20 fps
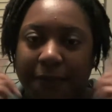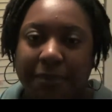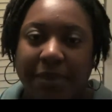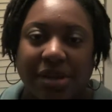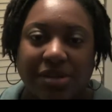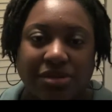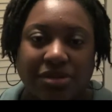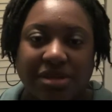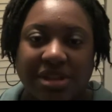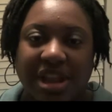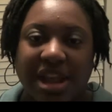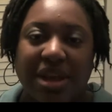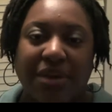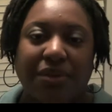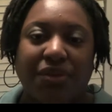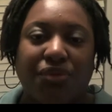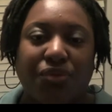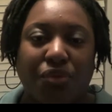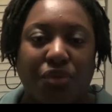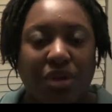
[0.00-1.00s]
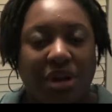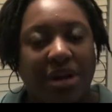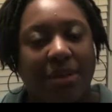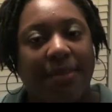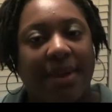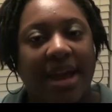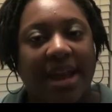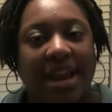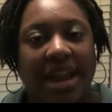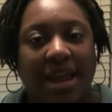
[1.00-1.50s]
mental thing with wanting to
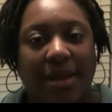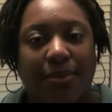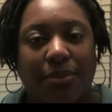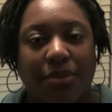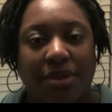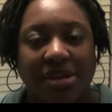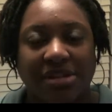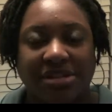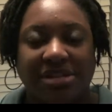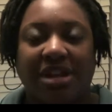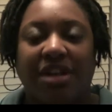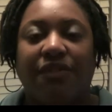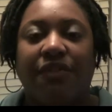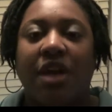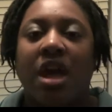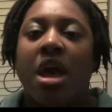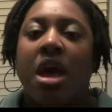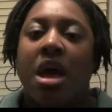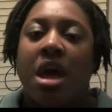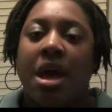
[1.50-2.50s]
buy name brand stuff,